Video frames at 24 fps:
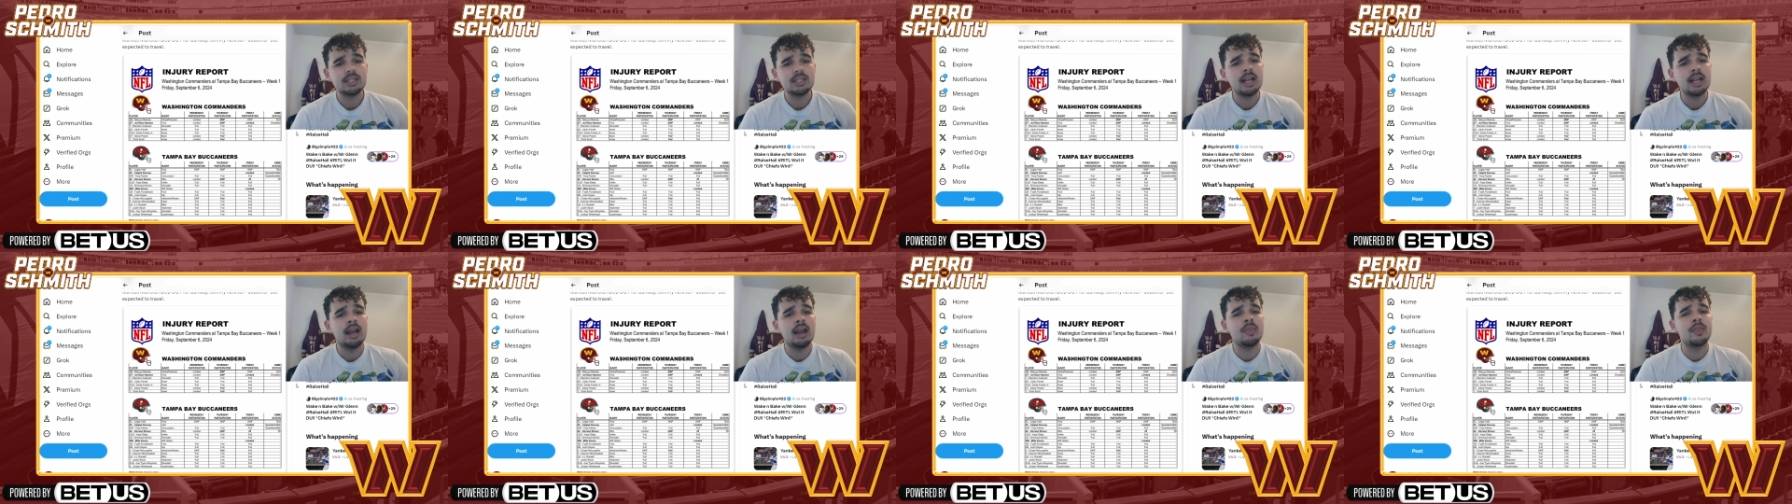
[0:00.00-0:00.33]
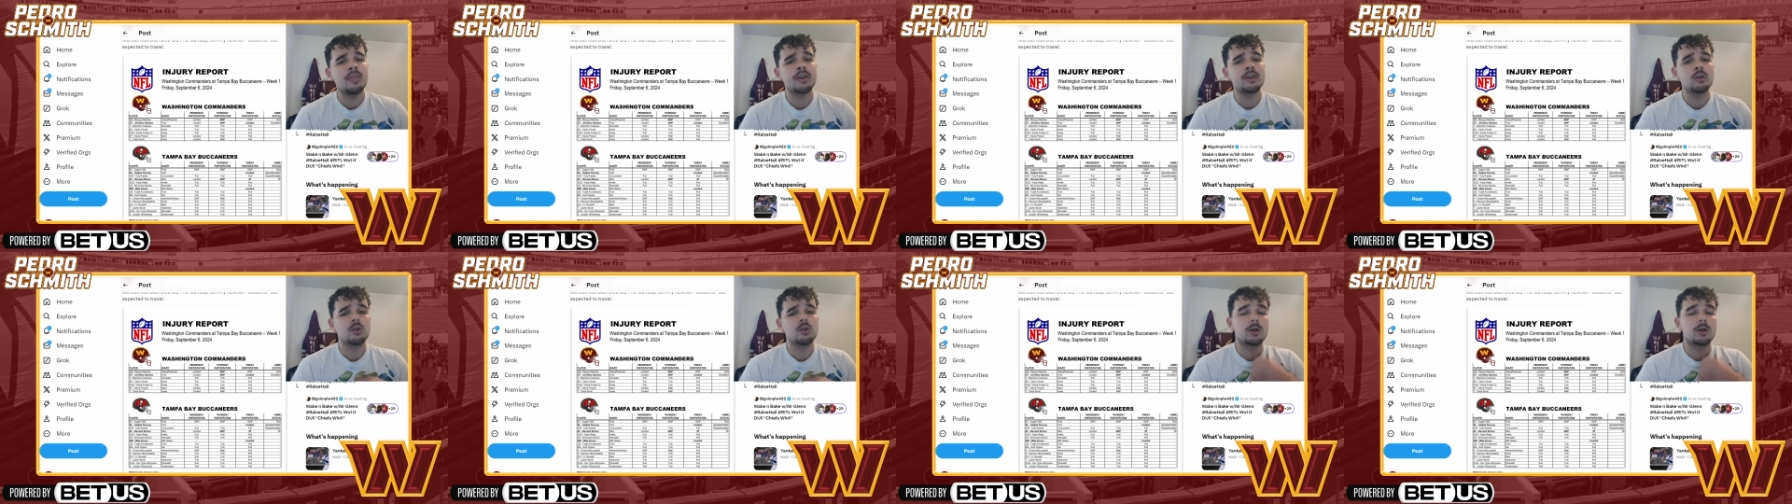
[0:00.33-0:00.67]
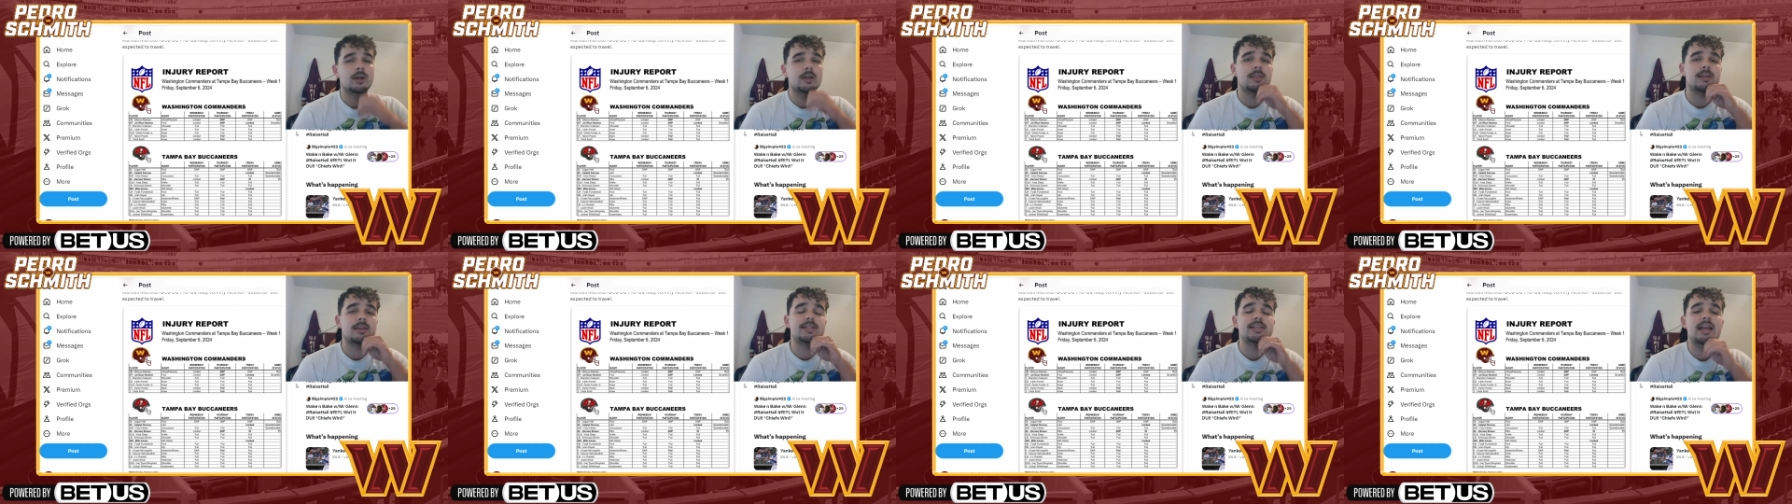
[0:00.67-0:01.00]
And then you look
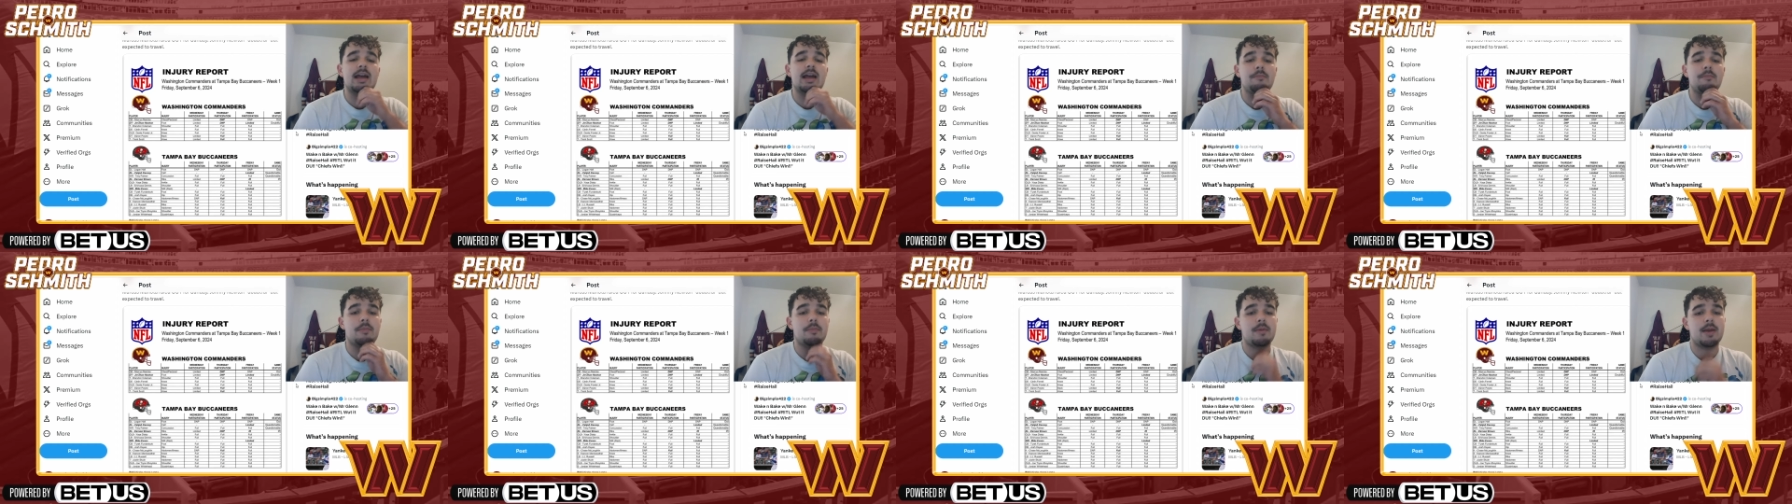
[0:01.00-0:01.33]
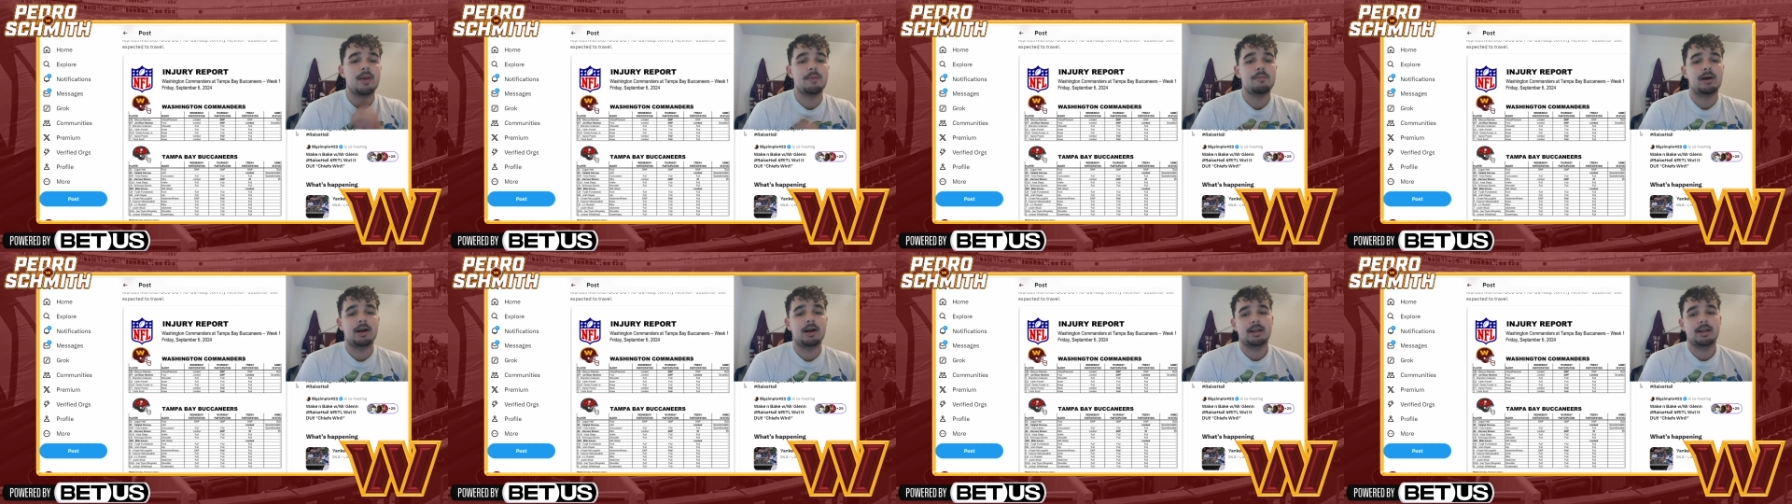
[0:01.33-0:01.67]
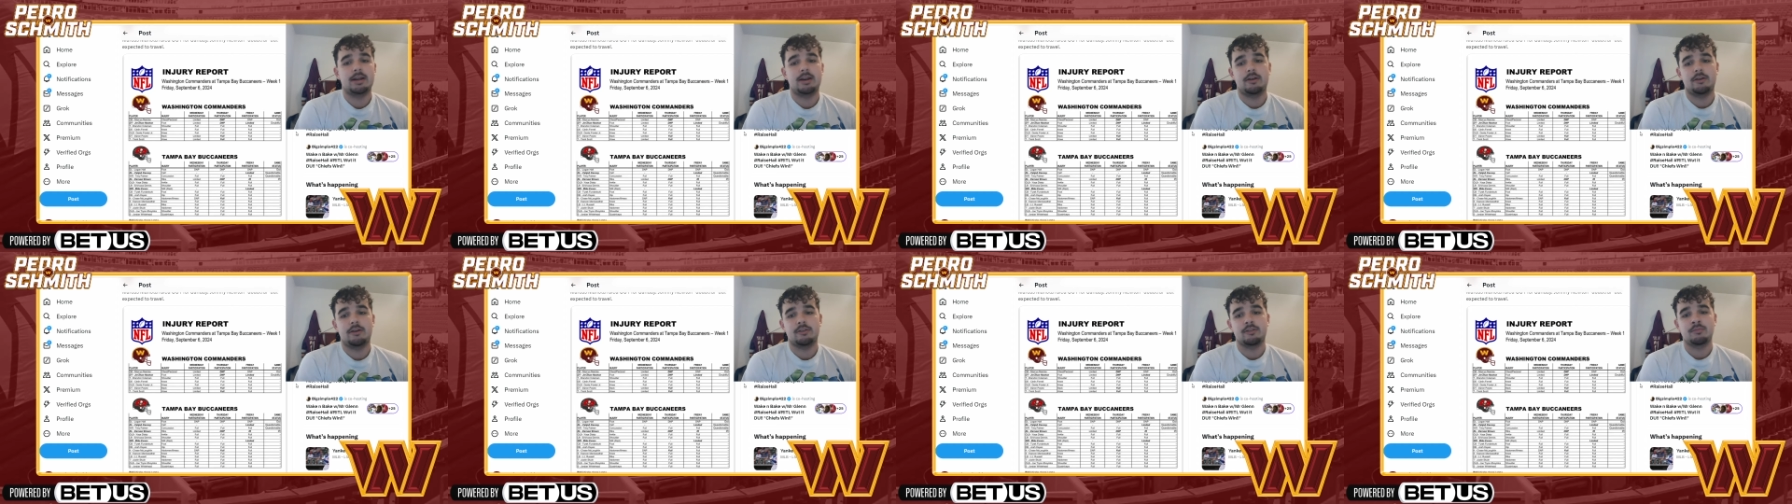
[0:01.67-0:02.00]
at the Tampa Bay
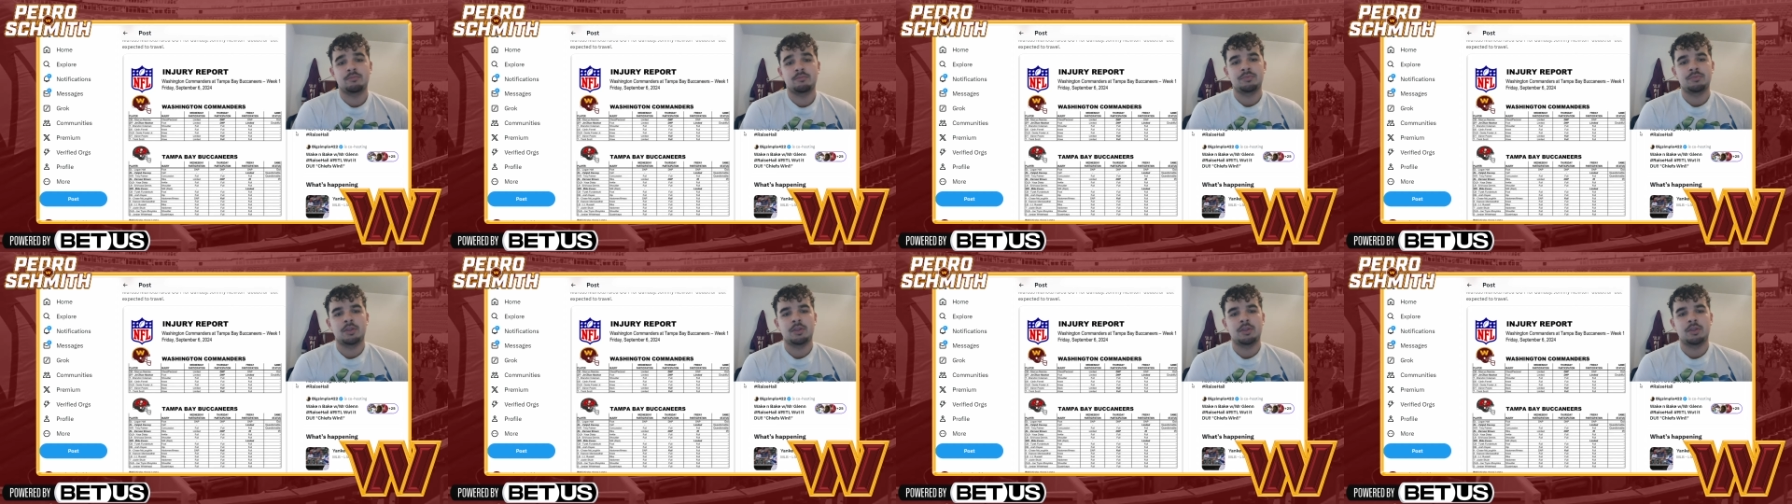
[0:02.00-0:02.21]
Buccaneers.